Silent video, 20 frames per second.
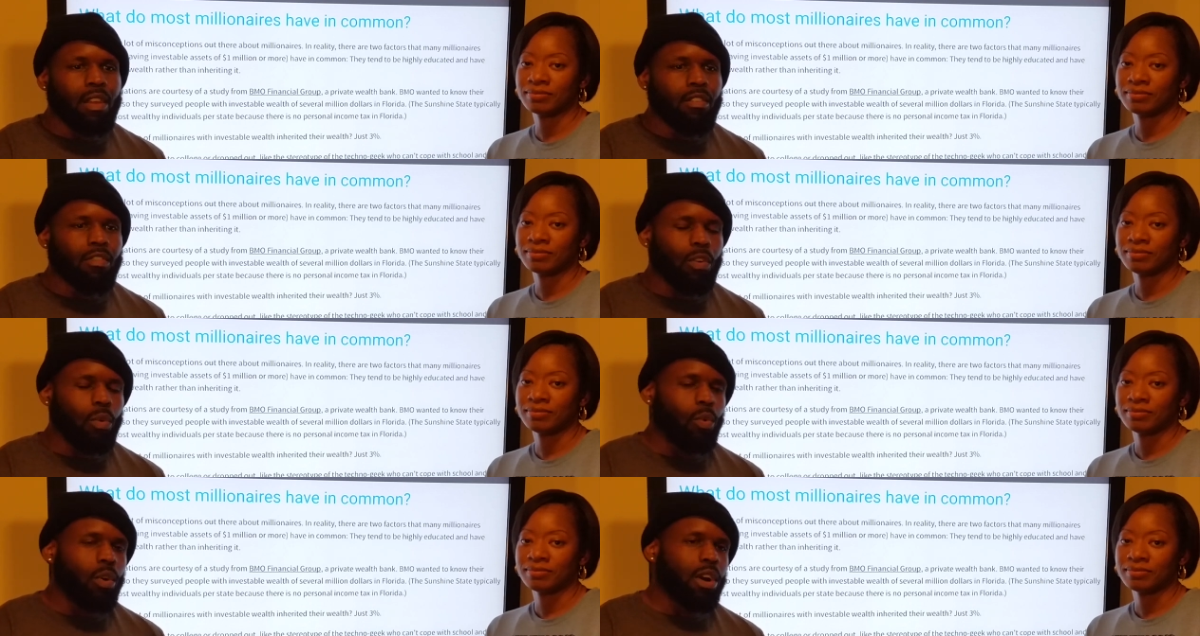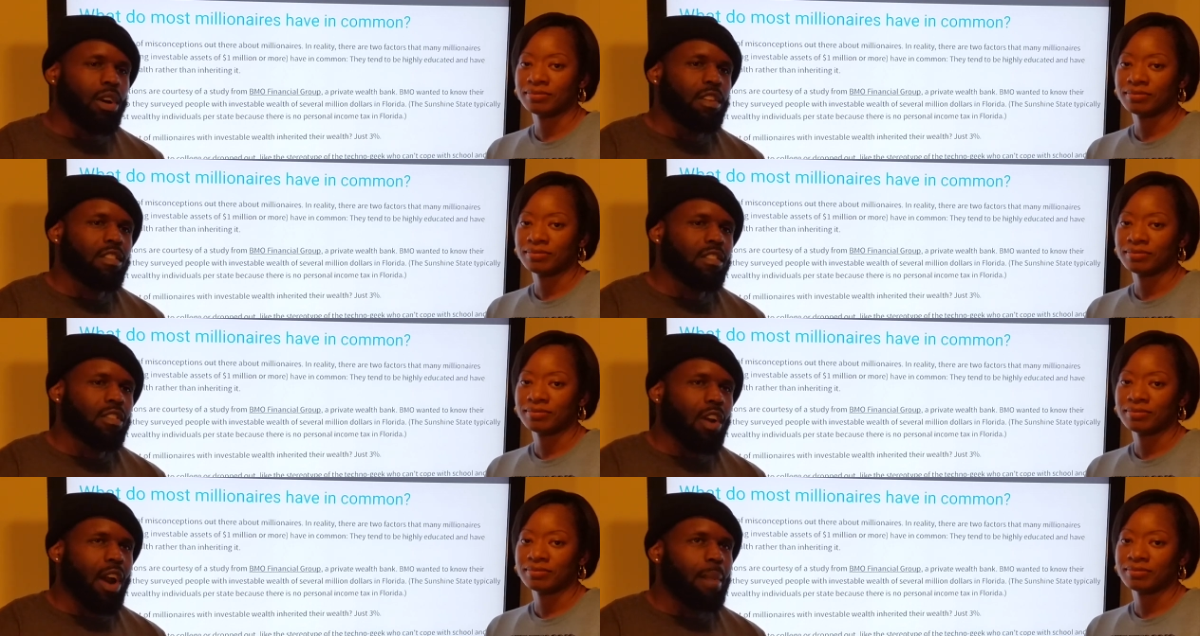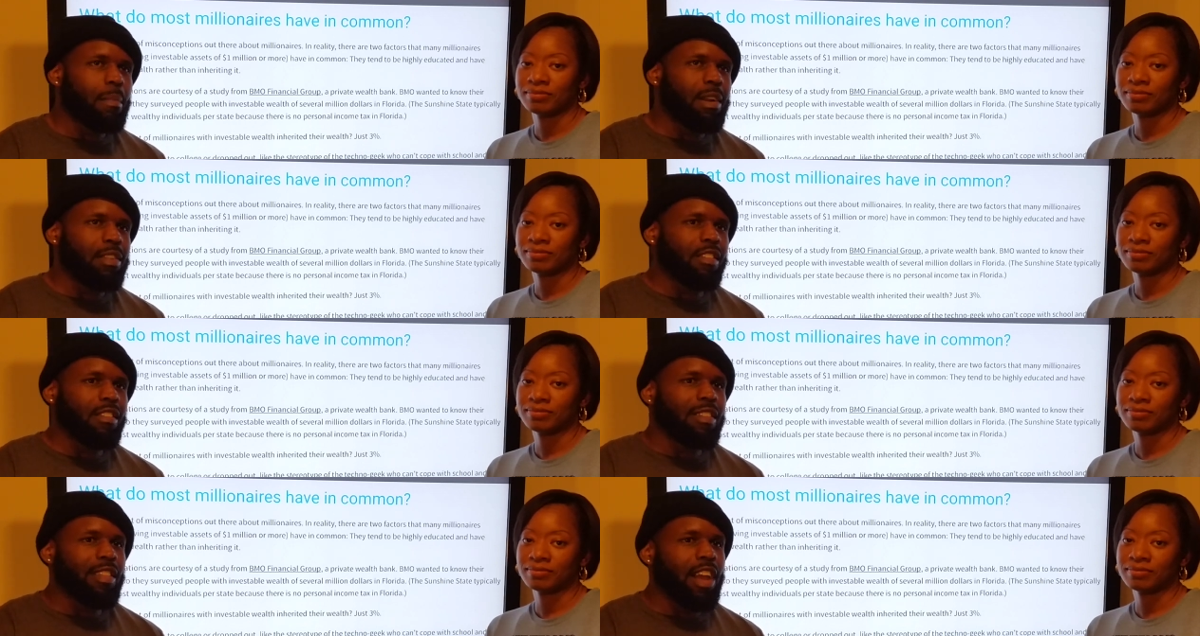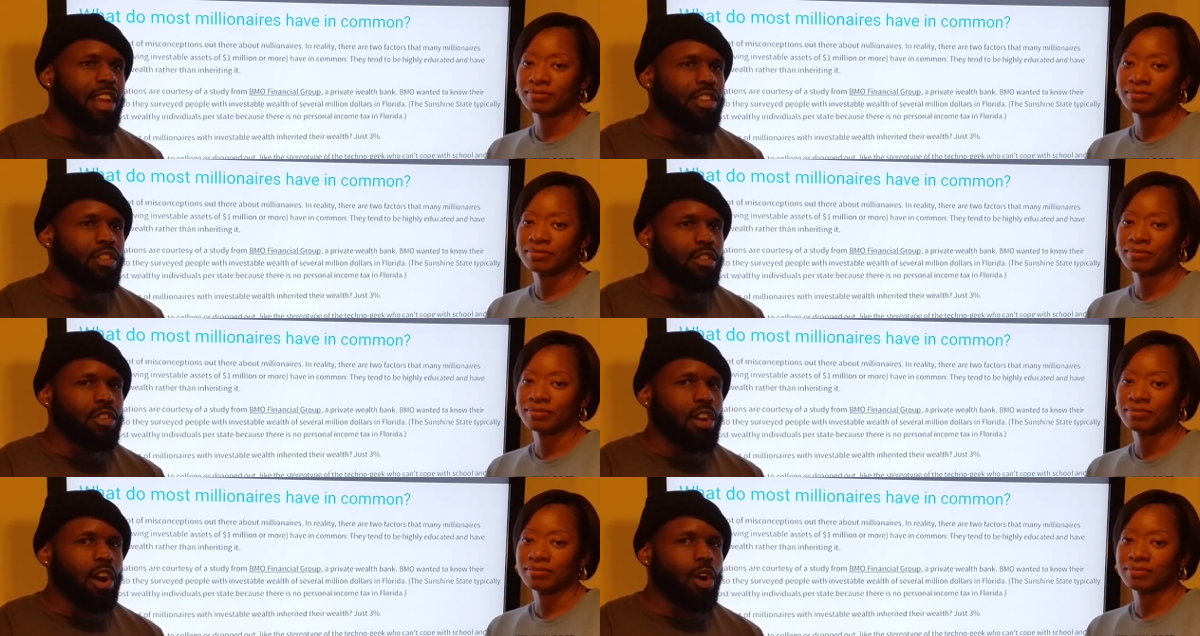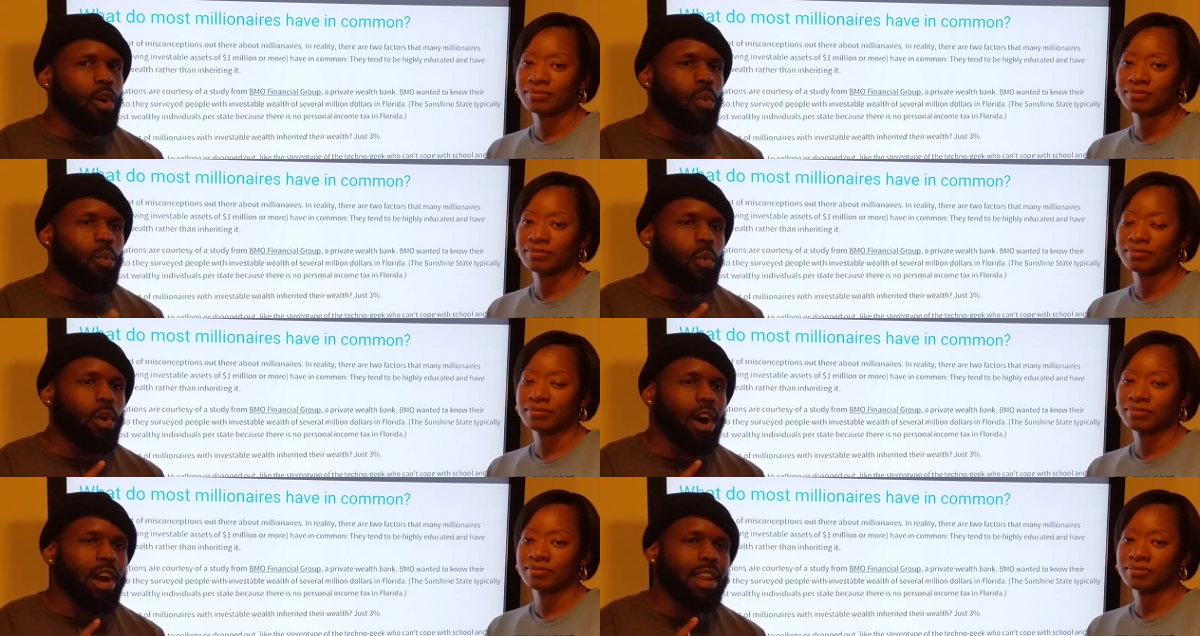Speaker 1: So we're going to start by just letting you know
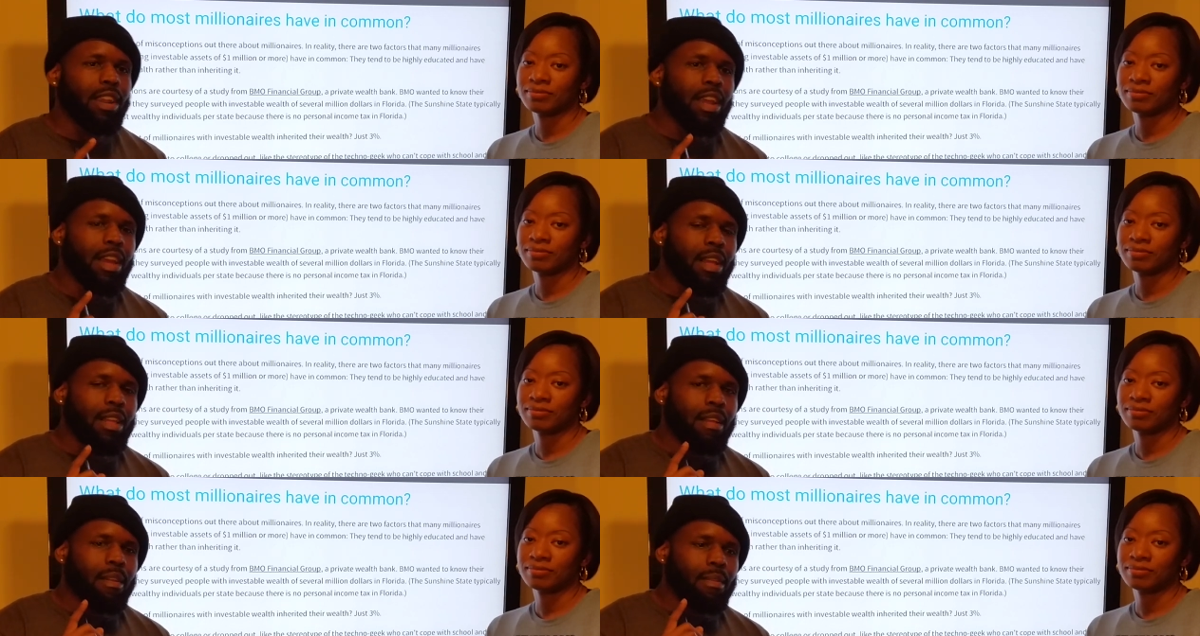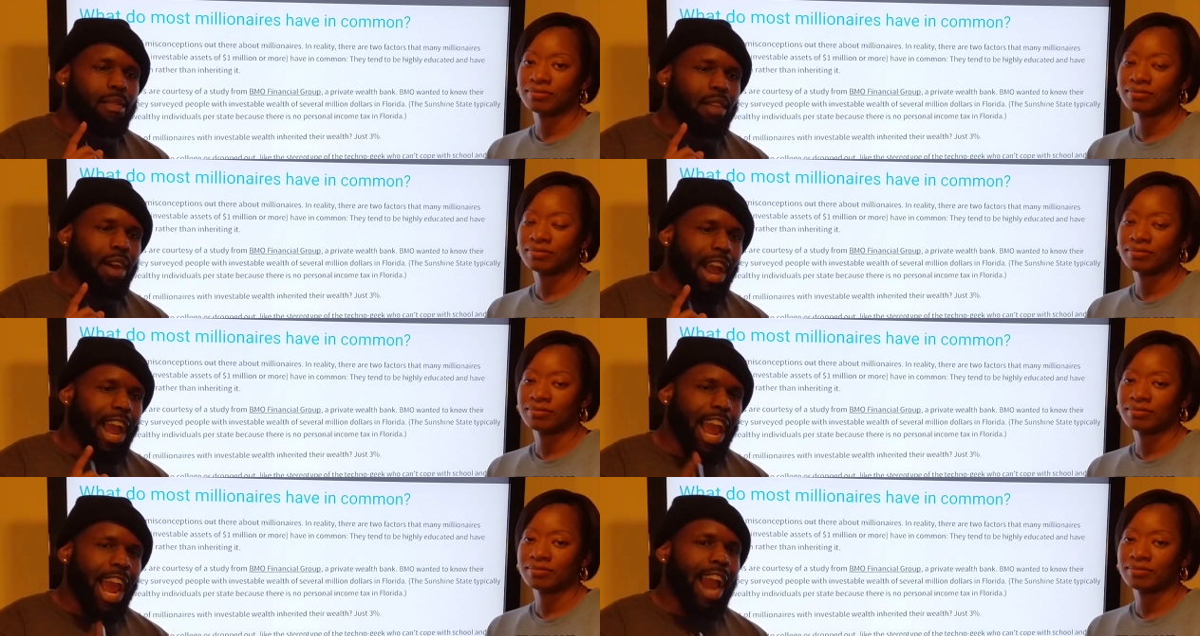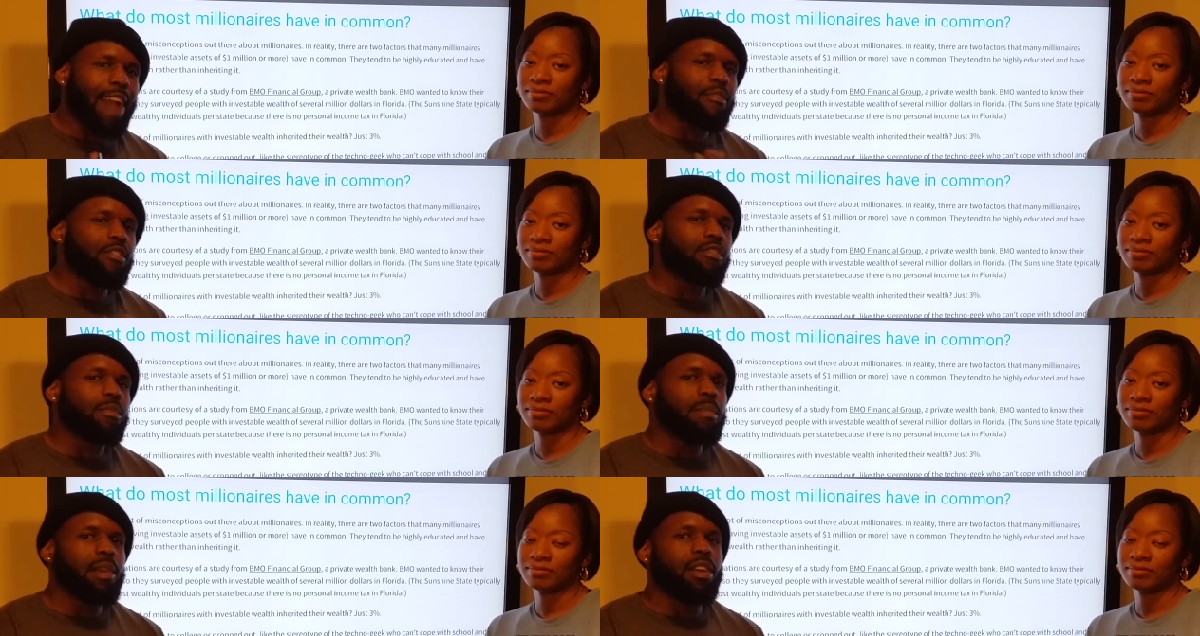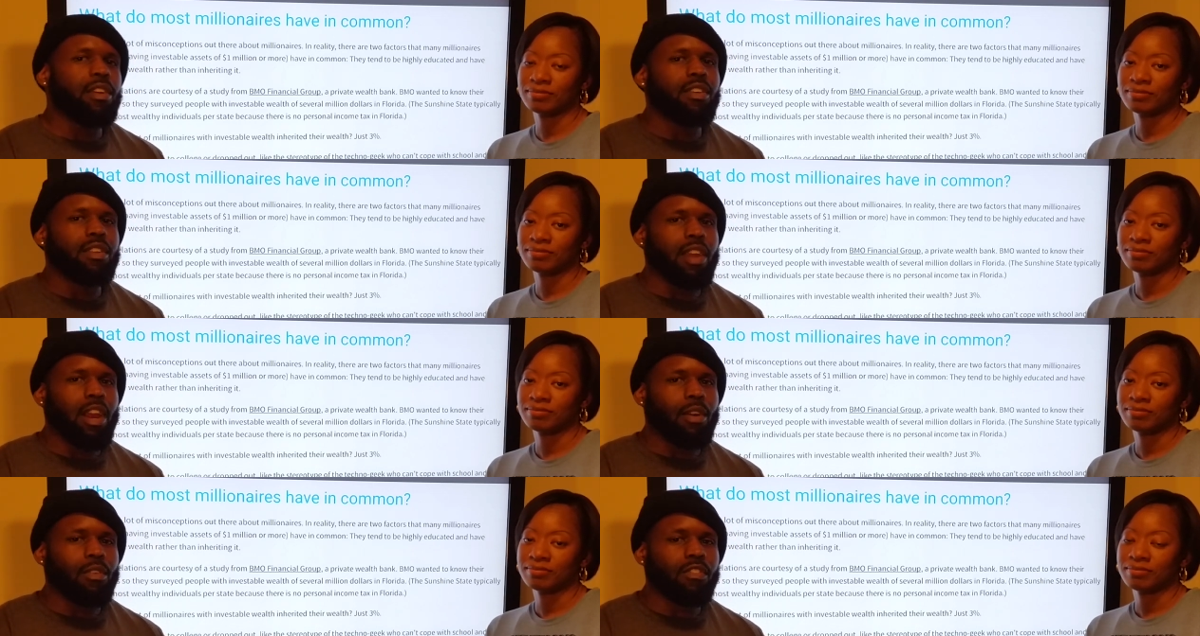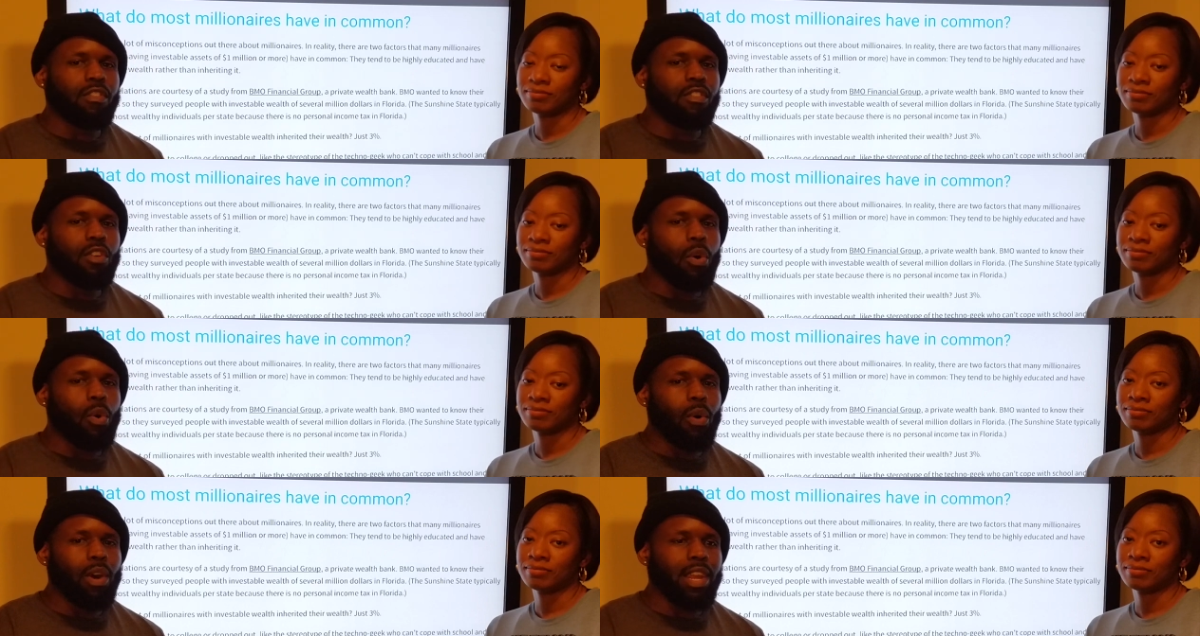what the average millionaire is
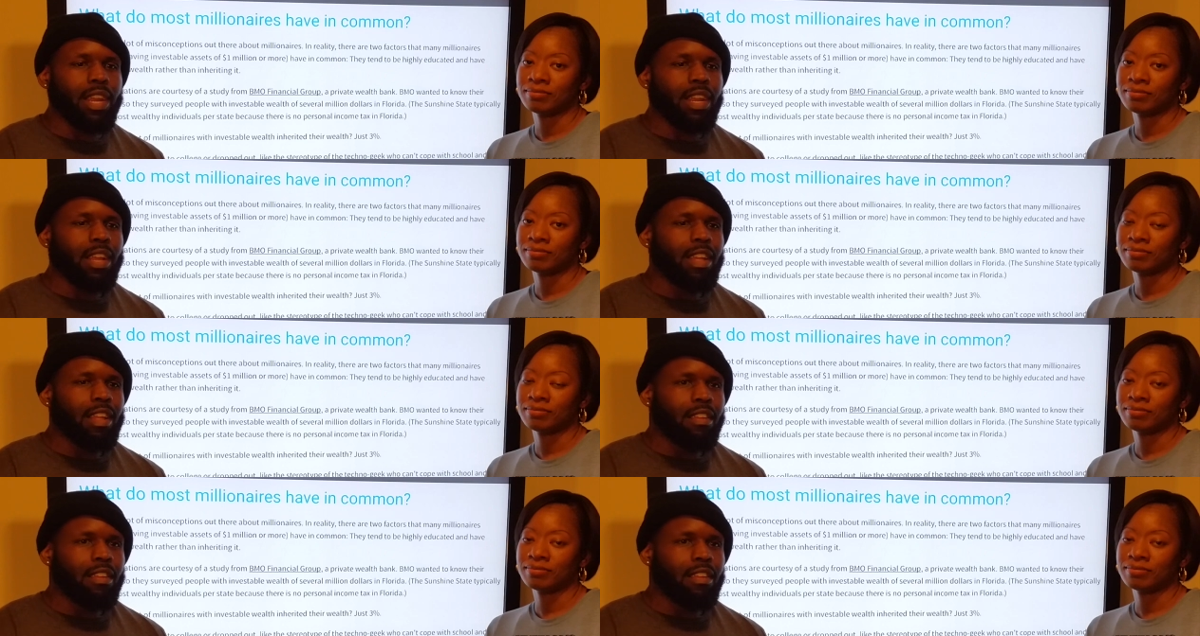doing